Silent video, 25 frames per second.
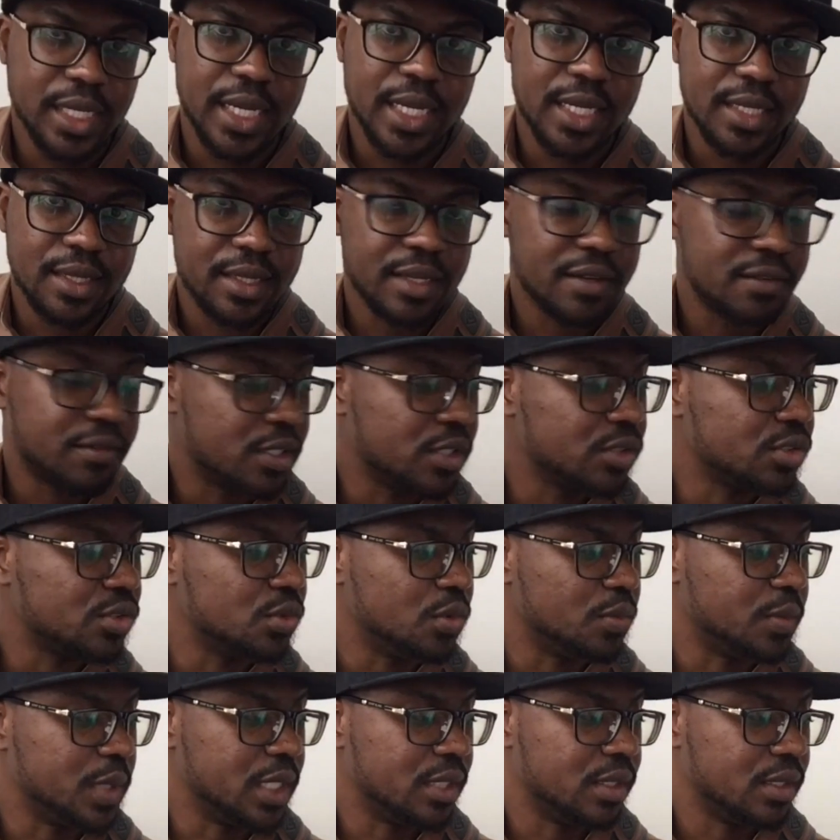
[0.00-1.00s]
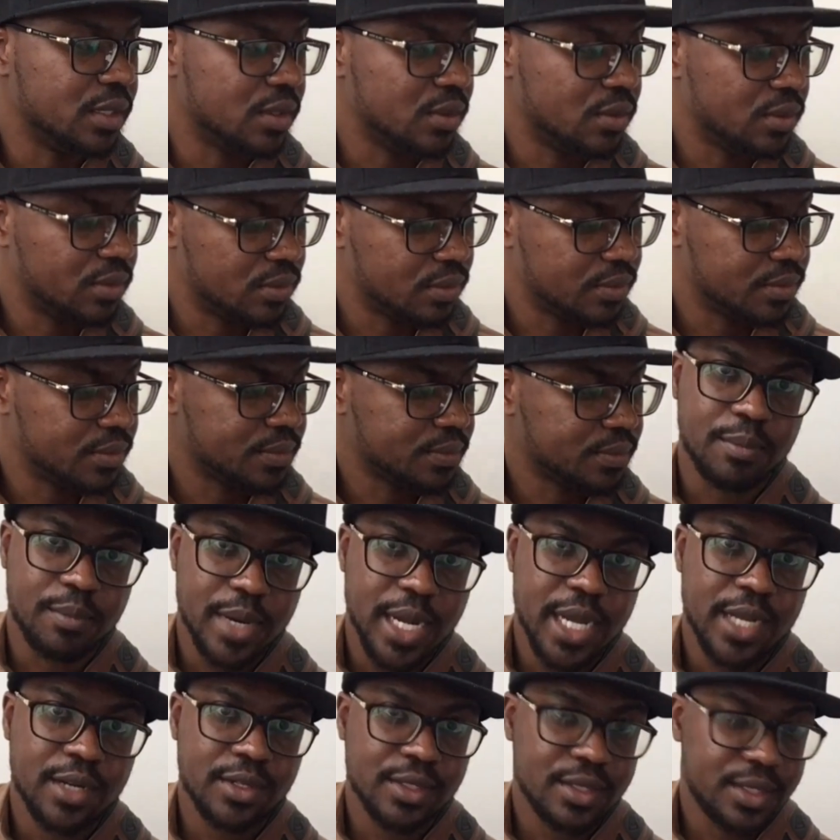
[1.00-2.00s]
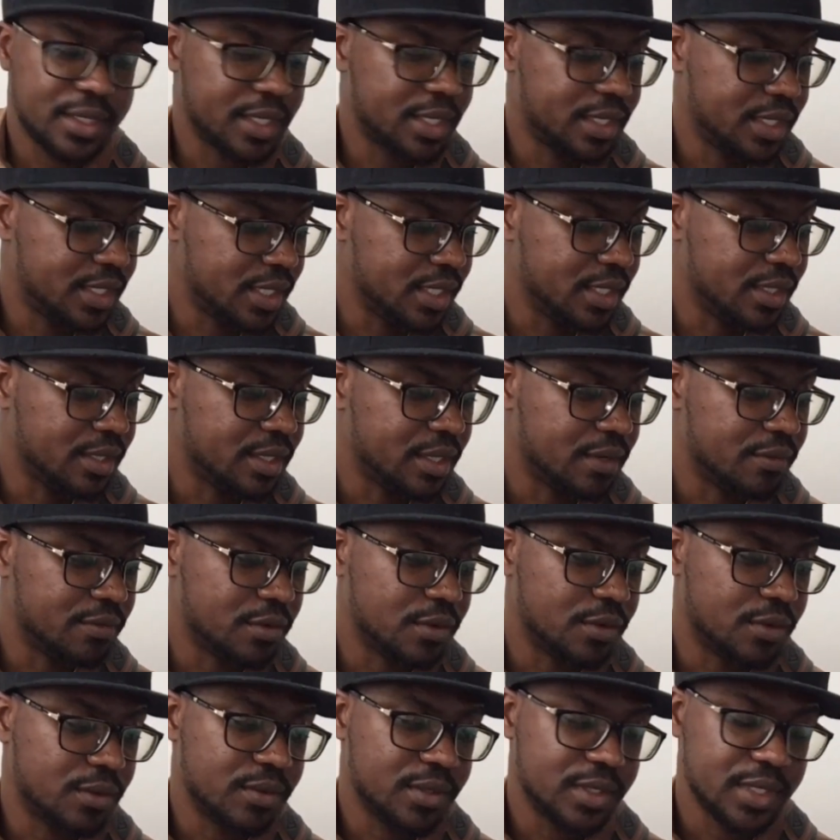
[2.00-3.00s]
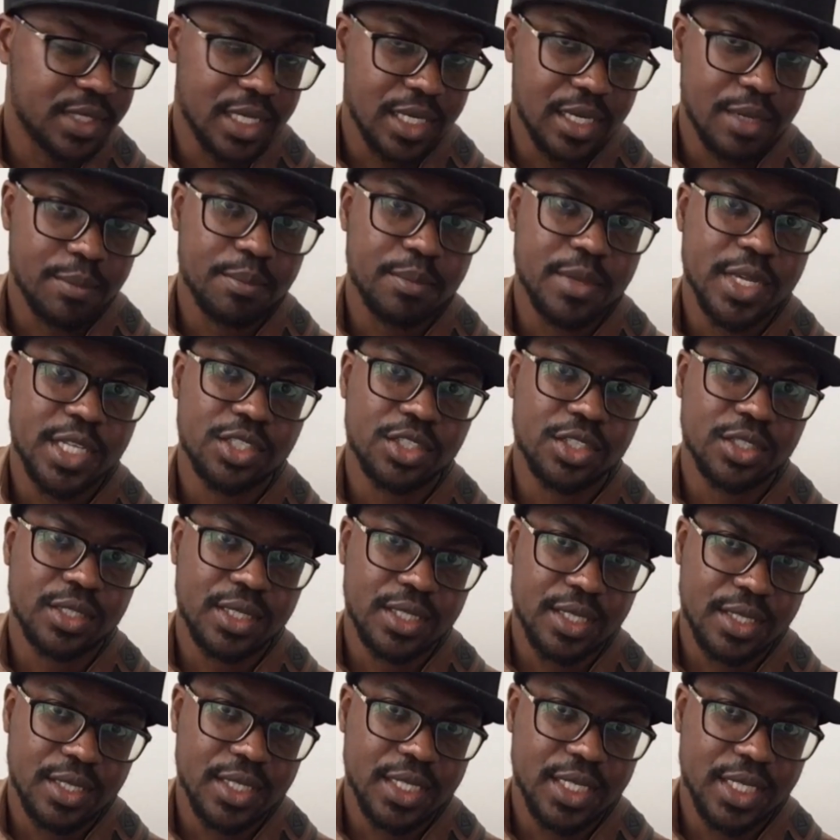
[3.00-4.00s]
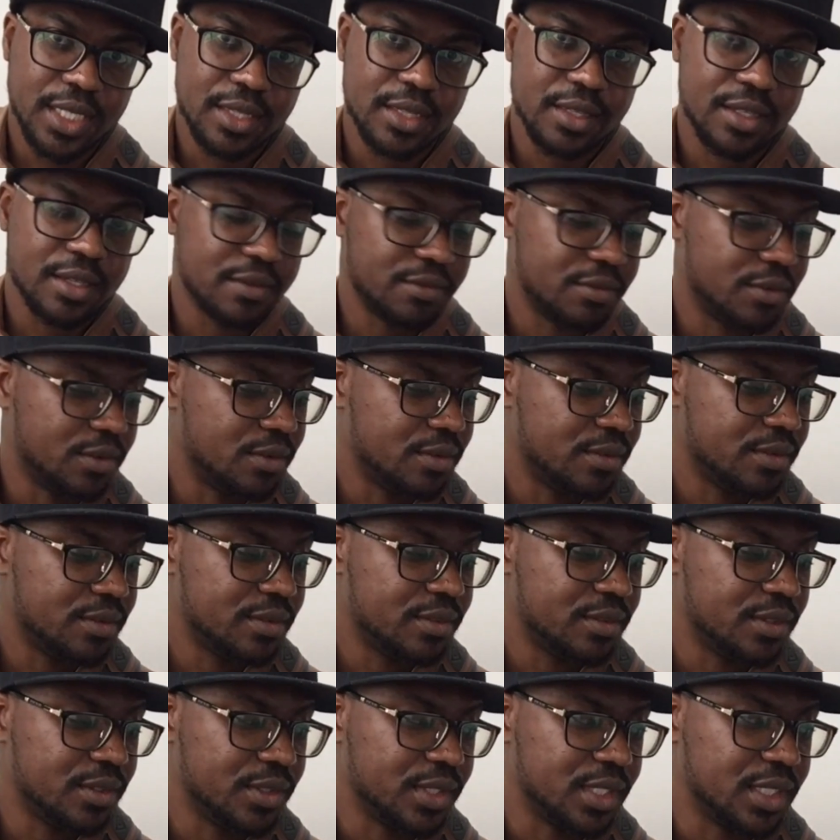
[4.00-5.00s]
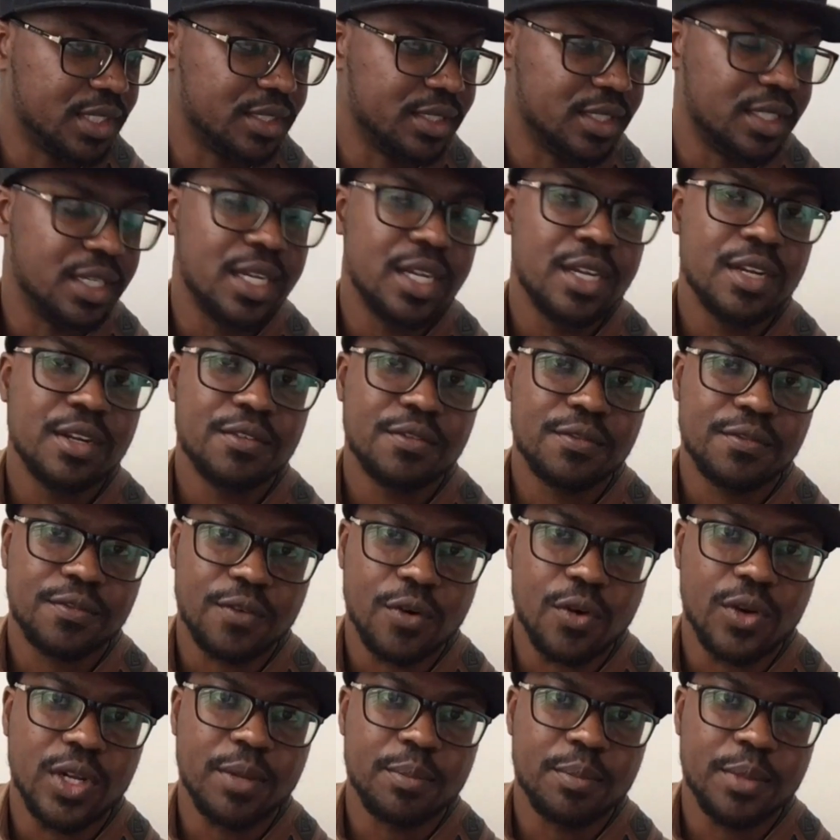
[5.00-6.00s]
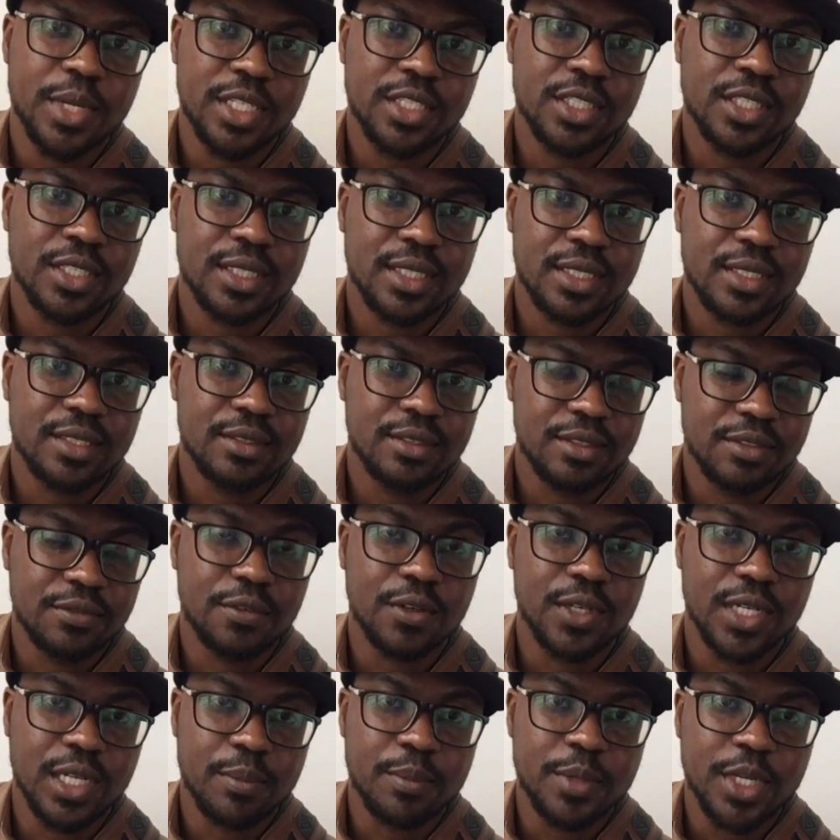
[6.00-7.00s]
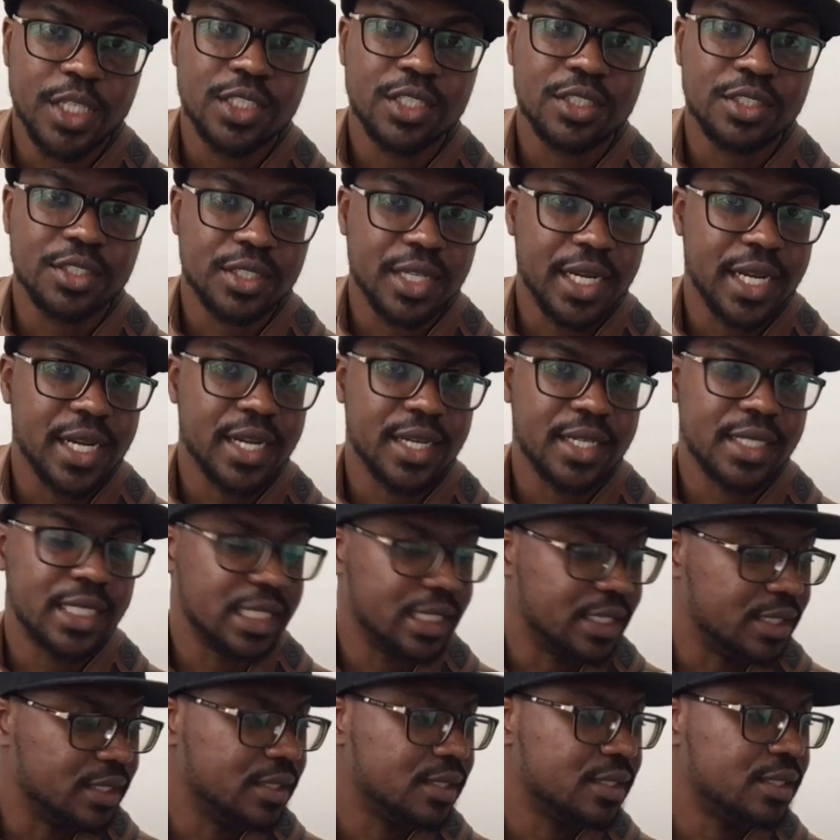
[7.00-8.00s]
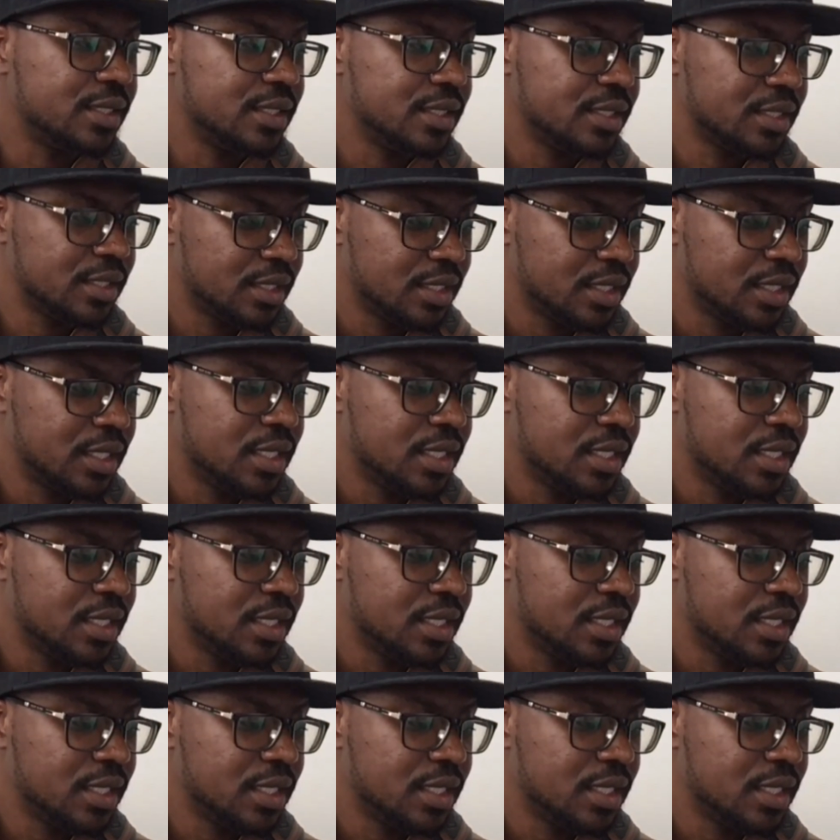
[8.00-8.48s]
the intervals will be a minor third interval, then a major third interval. Okay, for the major triad is